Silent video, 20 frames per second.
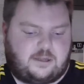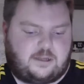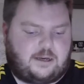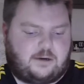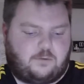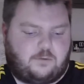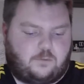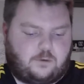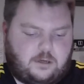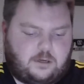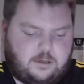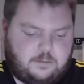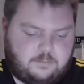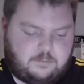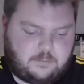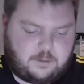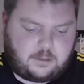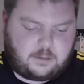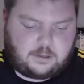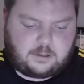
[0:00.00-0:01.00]

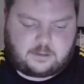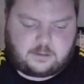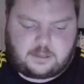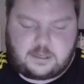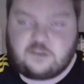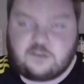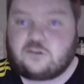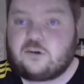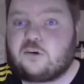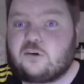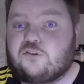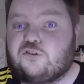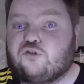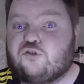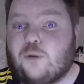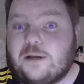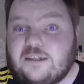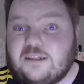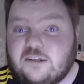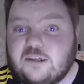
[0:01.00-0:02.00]
Now, these cost
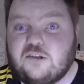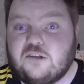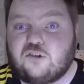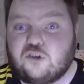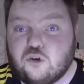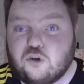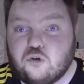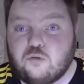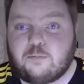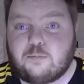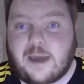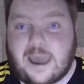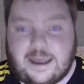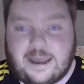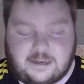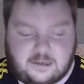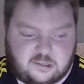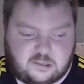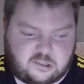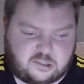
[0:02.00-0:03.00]
22
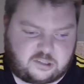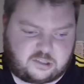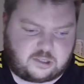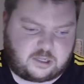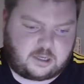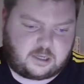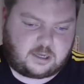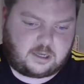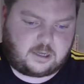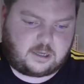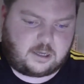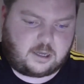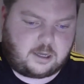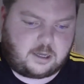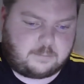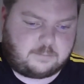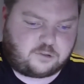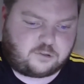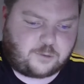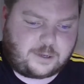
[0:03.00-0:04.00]
pence.
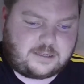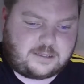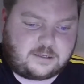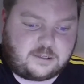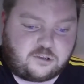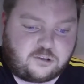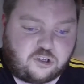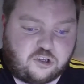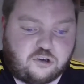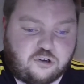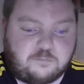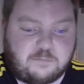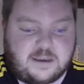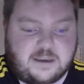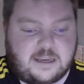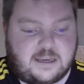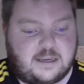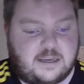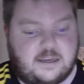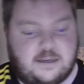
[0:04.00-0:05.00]

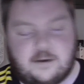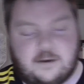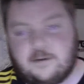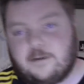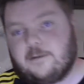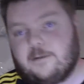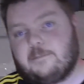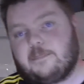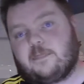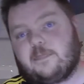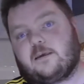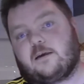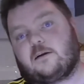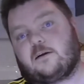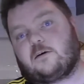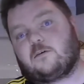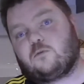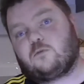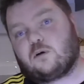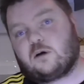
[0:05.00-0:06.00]
22p.
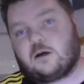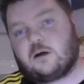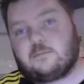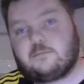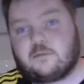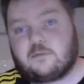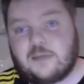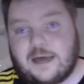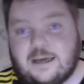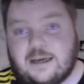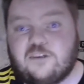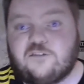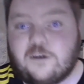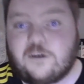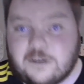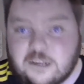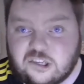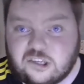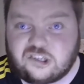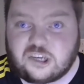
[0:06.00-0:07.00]
That is
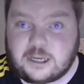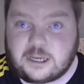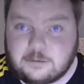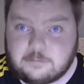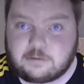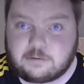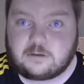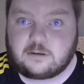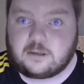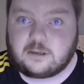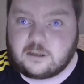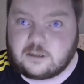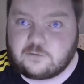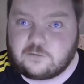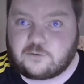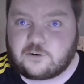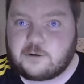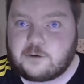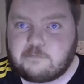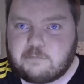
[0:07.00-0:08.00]
very cheap
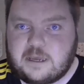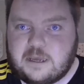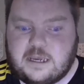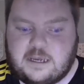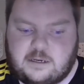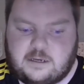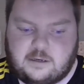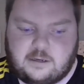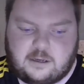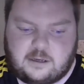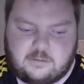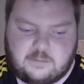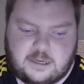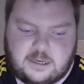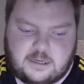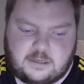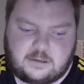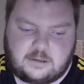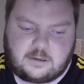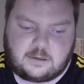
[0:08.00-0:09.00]
for a bean. I
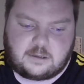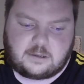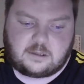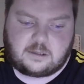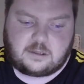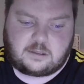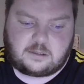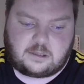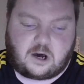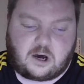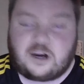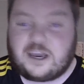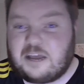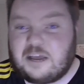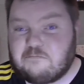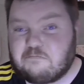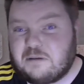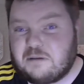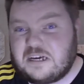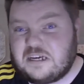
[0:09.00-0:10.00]
mean,
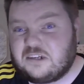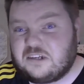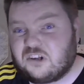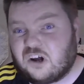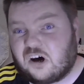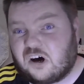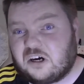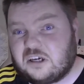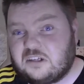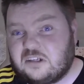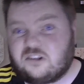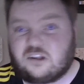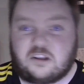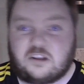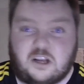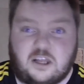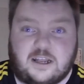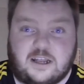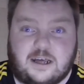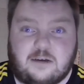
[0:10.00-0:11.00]
high-end beans, Heinz,
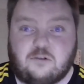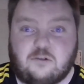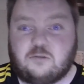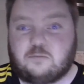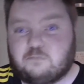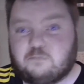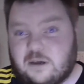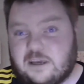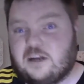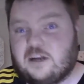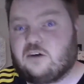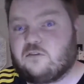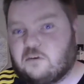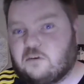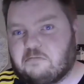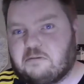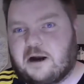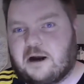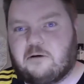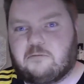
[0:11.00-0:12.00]
something like that, we were paying over
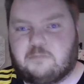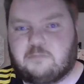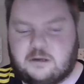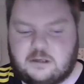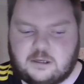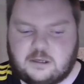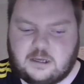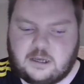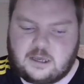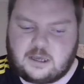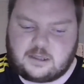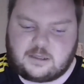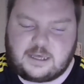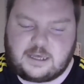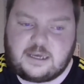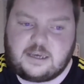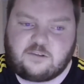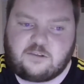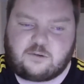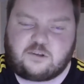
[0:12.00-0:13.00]
£1. But
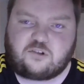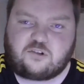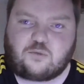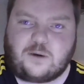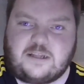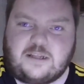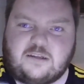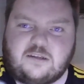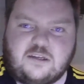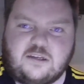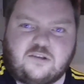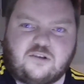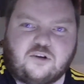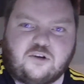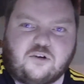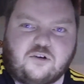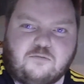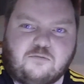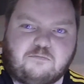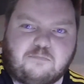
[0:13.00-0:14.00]
these were
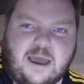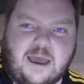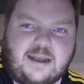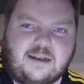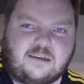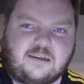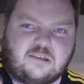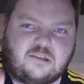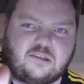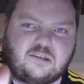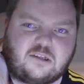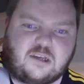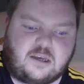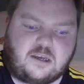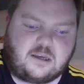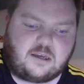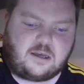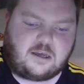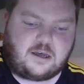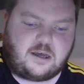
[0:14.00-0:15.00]
22 pence.
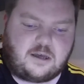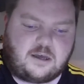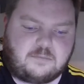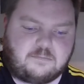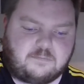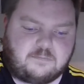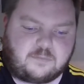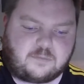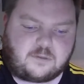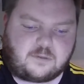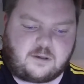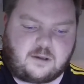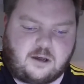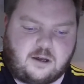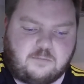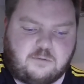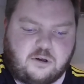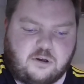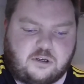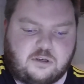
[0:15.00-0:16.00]

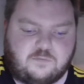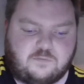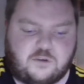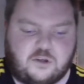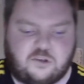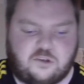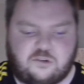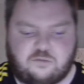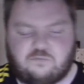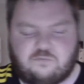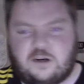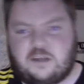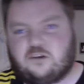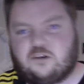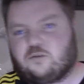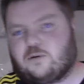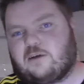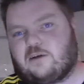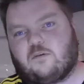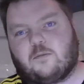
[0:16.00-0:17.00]
I'll put a conversion rate
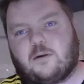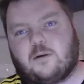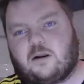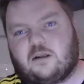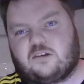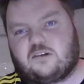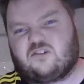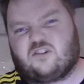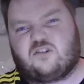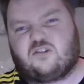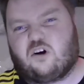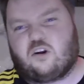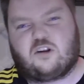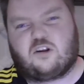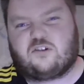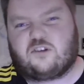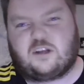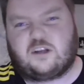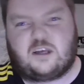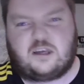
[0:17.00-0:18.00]
or whatever bollocks,
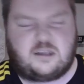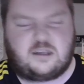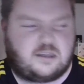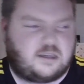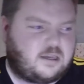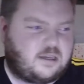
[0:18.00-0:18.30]
dollars in it.